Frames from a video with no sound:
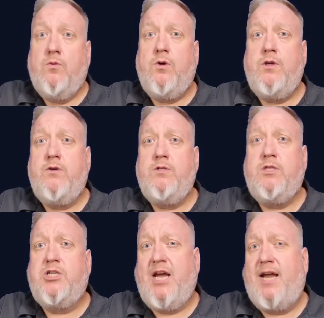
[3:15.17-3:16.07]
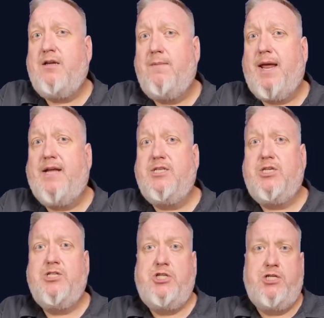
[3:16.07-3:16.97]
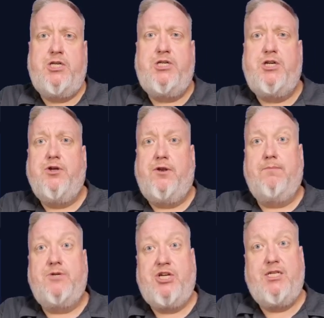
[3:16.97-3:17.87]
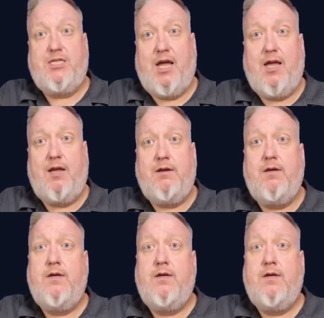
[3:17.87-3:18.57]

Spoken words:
We'll use the chained commands ggshield machine scan